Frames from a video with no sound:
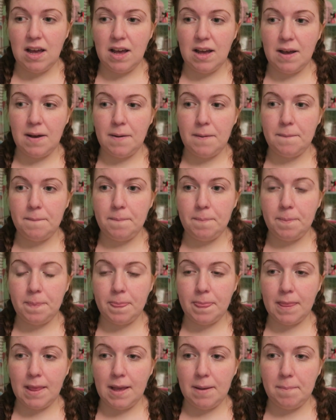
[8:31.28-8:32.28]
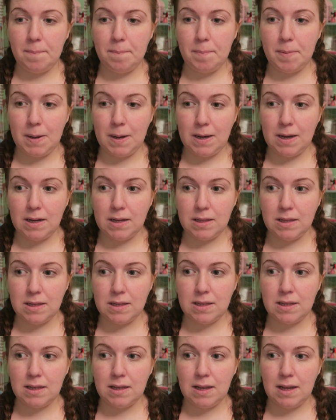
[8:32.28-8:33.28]
Um, but
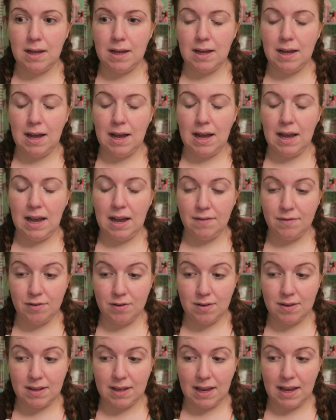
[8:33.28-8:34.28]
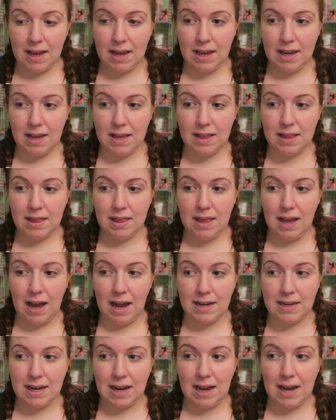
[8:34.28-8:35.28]
I have to say
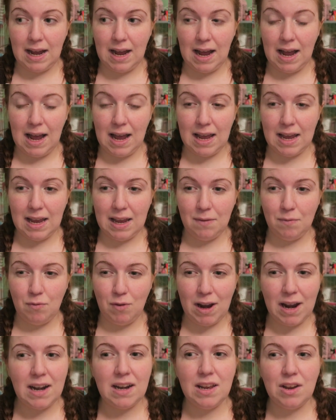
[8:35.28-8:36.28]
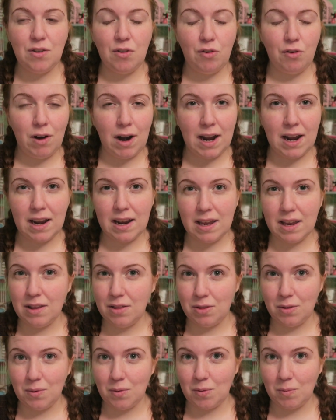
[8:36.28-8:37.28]
that I rarely cry
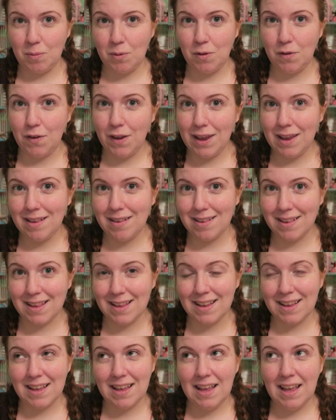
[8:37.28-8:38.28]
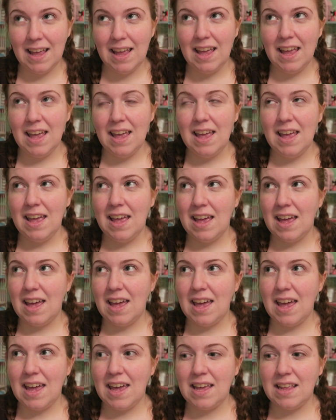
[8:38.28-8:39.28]
in those movies.
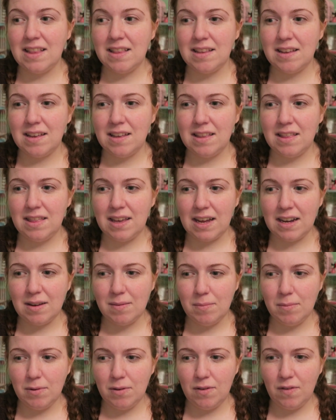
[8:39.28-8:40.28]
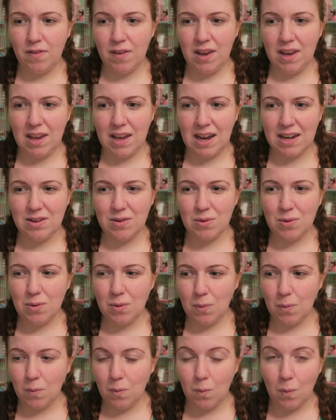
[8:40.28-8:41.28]
And that movie, I don't
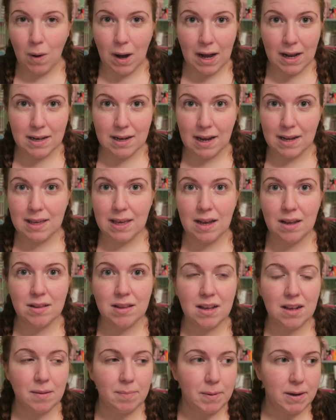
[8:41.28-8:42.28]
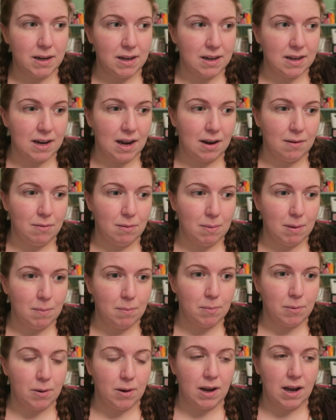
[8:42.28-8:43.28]
know what, I can't explain it. I
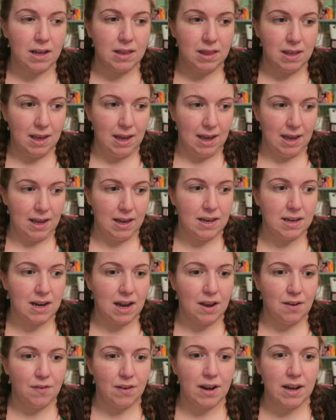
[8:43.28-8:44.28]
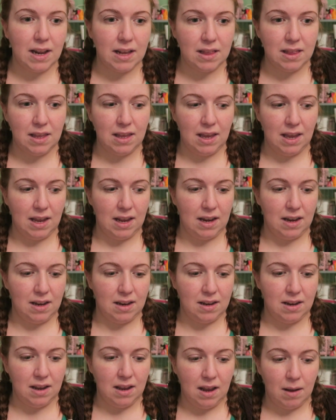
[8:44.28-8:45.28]
remember at the end, I felt like the
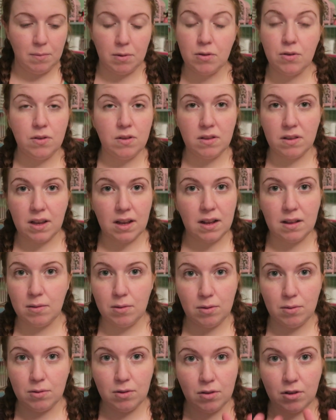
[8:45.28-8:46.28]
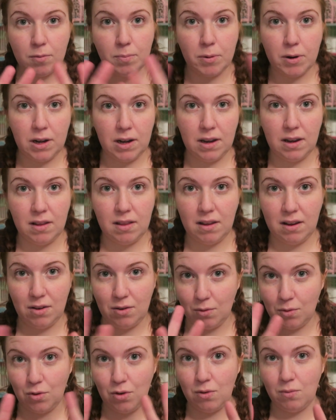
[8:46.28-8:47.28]
end, I'm not going to tell, I'm not going to spoil anything,
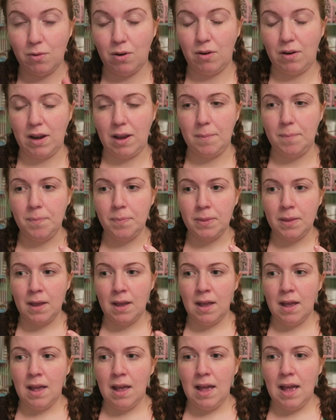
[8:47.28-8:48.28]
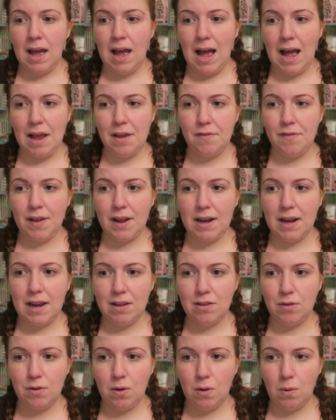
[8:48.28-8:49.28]
don't you worry. I felt
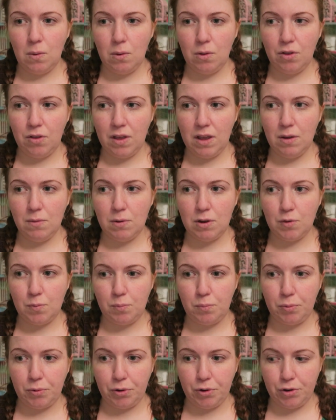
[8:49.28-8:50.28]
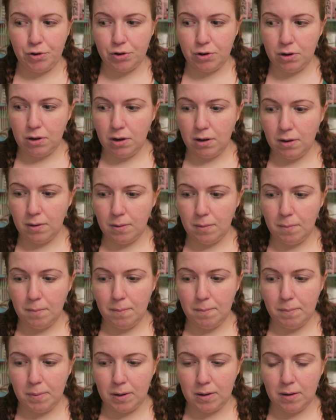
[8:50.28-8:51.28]
like the whole thing was brutal,
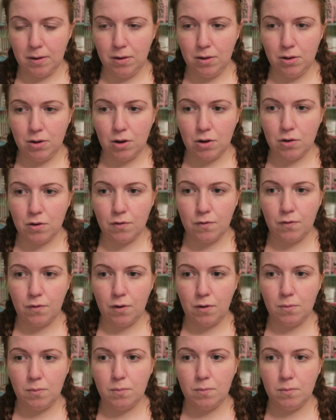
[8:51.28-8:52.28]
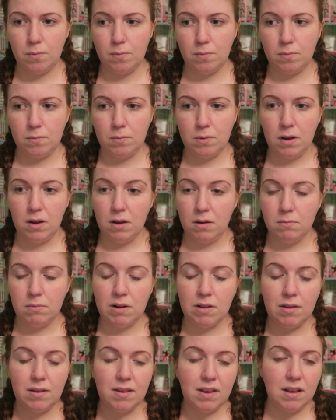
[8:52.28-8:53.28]
but not for,
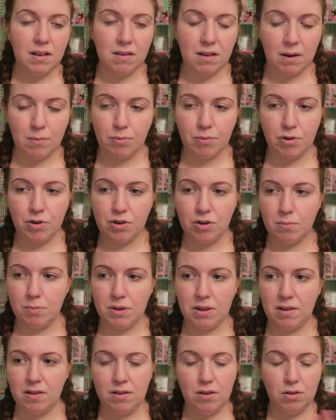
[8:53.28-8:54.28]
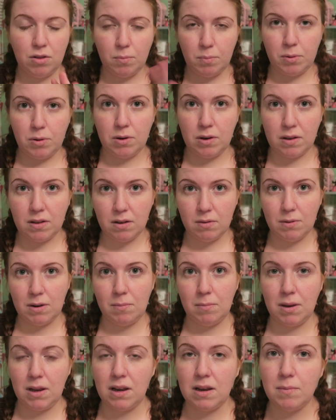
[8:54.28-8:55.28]
well, the scenes are brutal, but it's not the point, it's not what I
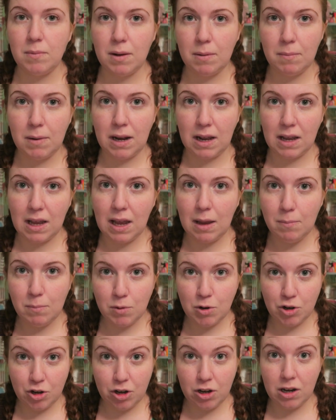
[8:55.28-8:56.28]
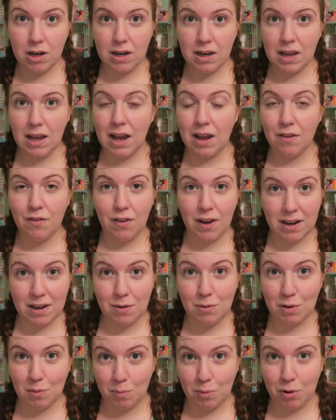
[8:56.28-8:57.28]
mean. Like emotionally, I felt
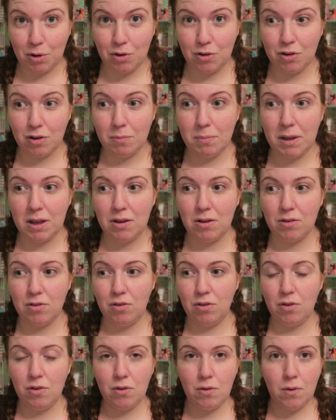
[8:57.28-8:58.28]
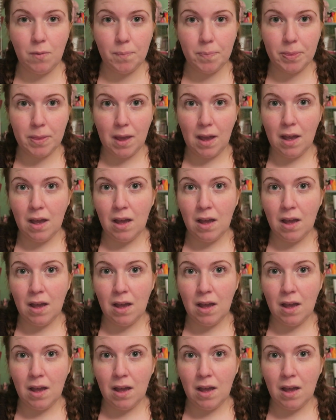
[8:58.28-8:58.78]
it was brutal because you go